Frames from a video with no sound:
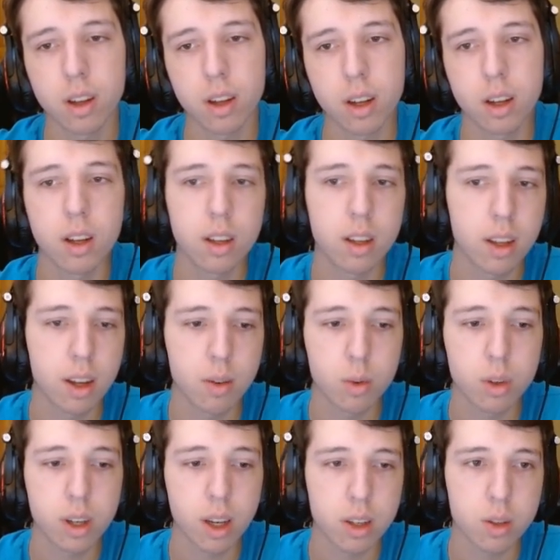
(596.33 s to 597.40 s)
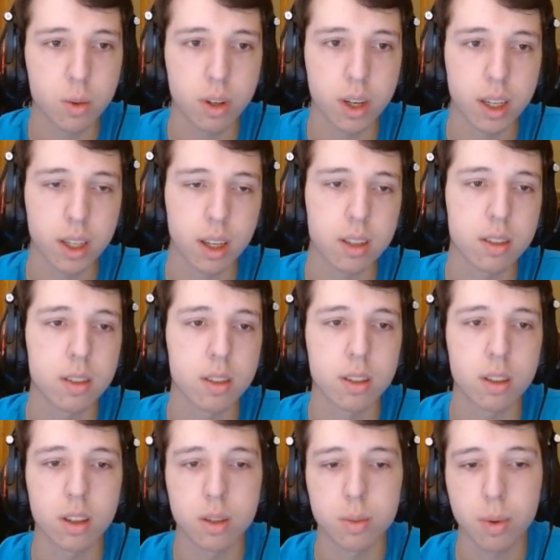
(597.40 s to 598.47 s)
Yeah, rook h1, I guess, is
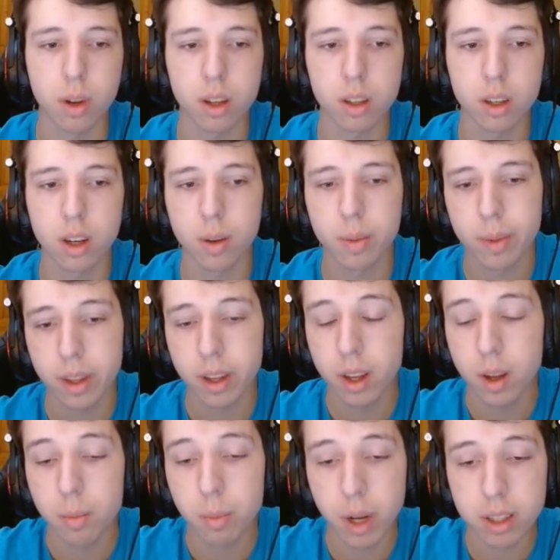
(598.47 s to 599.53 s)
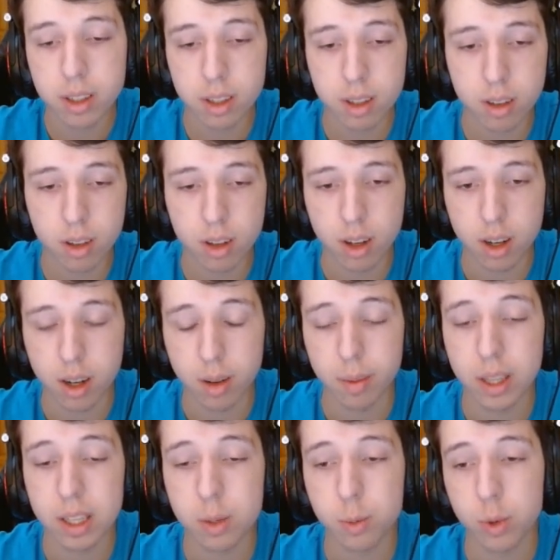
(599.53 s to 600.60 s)
probably good. But
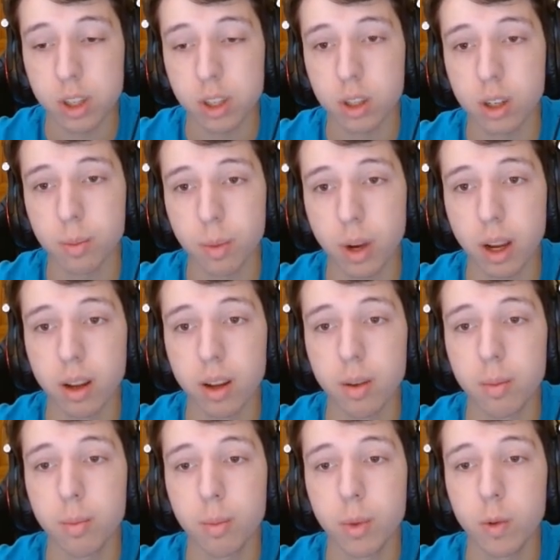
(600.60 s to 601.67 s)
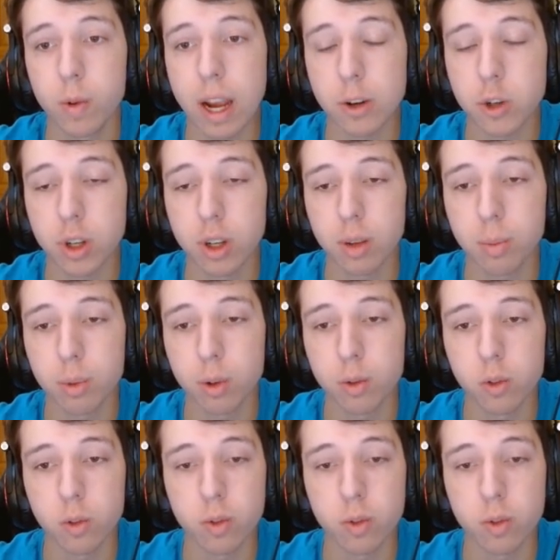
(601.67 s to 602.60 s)
in this position, my move actually proved